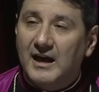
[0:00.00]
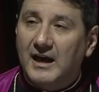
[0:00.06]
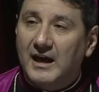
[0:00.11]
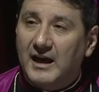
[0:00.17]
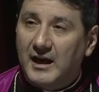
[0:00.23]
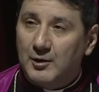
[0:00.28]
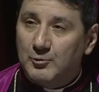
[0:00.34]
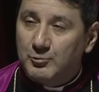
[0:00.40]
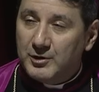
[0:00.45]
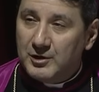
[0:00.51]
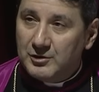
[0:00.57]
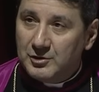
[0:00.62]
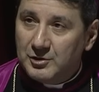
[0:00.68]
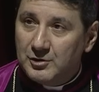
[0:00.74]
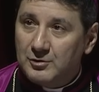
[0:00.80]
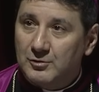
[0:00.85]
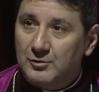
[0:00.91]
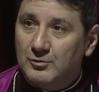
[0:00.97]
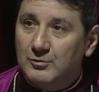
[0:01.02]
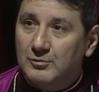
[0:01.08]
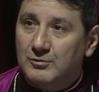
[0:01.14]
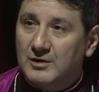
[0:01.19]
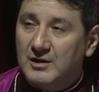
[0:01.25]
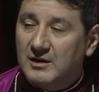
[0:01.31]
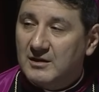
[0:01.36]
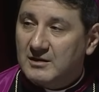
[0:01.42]
A
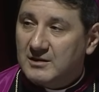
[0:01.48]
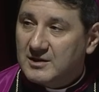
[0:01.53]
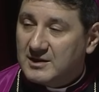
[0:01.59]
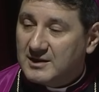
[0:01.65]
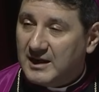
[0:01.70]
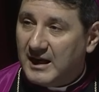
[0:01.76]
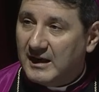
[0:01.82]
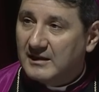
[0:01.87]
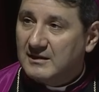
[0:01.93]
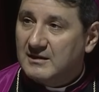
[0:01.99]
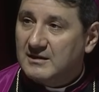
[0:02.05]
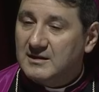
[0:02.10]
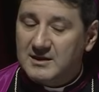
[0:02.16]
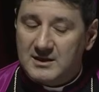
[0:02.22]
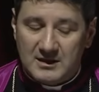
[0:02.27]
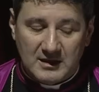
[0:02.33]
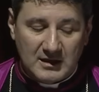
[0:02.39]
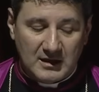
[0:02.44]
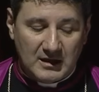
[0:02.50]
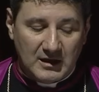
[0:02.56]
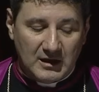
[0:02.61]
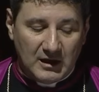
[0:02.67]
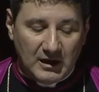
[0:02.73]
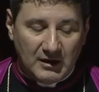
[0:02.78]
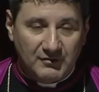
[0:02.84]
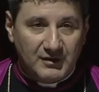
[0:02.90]
renewed sense
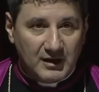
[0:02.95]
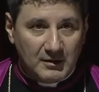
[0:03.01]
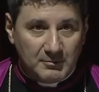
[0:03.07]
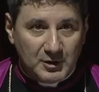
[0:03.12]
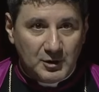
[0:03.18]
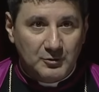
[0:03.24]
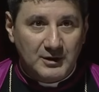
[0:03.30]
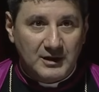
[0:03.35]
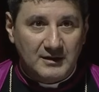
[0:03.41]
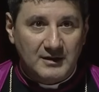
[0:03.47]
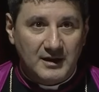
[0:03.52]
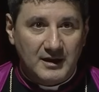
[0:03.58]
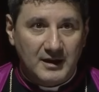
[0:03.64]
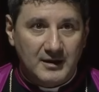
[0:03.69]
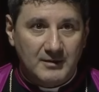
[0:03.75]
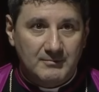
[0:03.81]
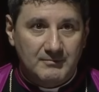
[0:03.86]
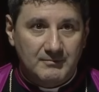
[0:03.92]
of community,